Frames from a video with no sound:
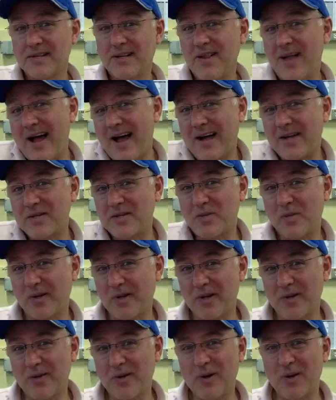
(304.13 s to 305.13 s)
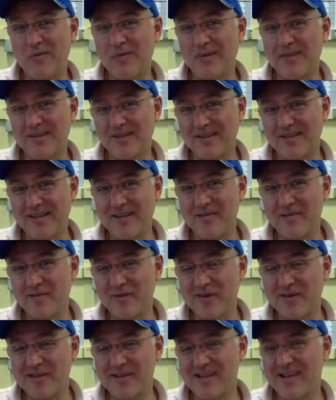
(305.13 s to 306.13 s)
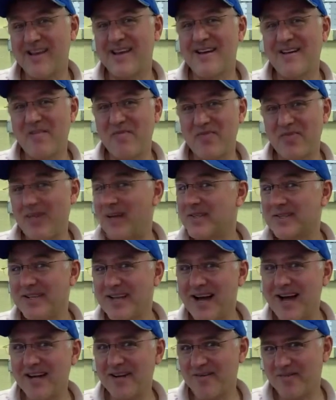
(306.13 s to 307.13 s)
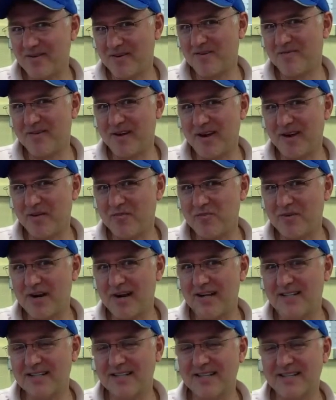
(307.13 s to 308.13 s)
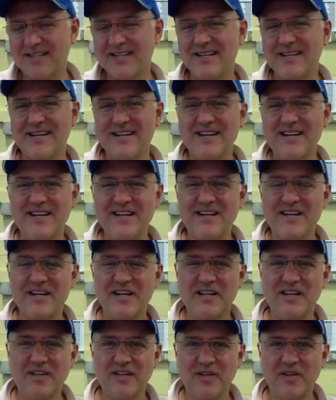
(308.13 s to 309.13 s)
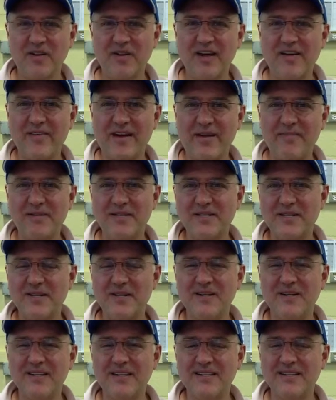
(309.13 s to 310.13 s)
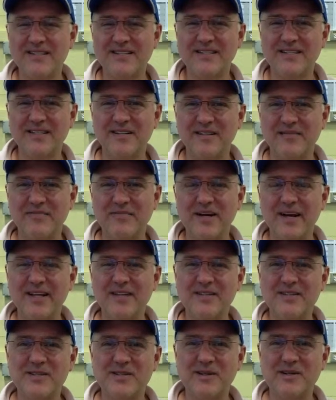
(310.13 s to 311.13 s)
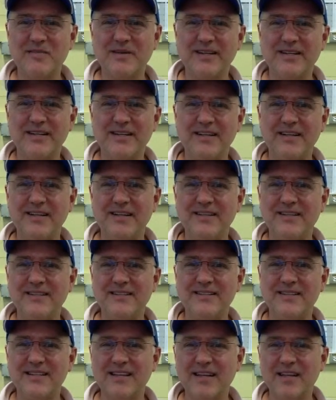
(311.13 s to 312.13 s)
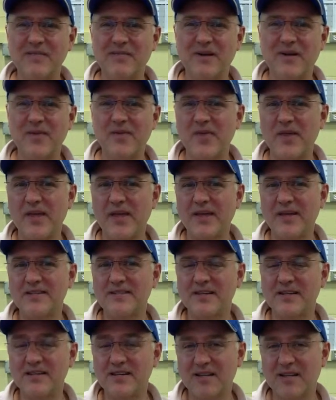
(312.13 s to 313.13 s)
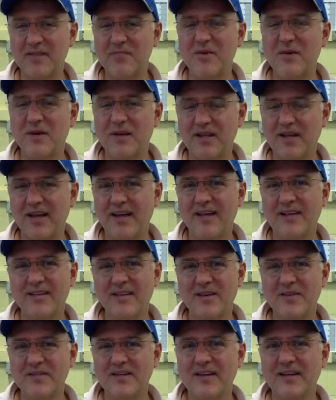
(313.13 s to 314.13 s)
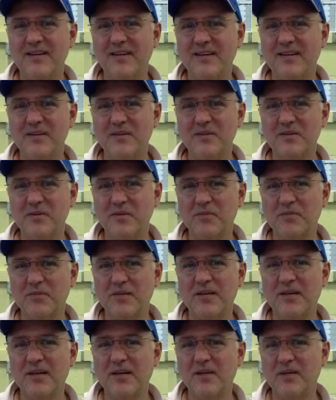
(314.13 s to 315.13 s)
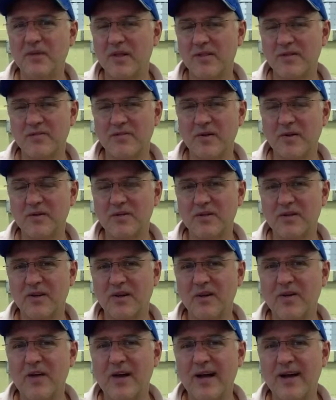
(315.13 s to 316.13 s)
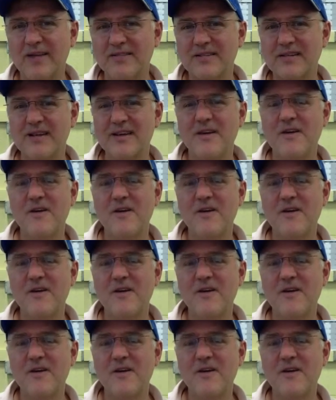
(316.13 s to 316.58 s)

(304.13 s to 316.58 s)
class? What are you hoping to leave with? That's kind of your final project. You'll have opportunities to brainstorm ideas, to think about things, and to communicate those ideas with me and with other folks in the class.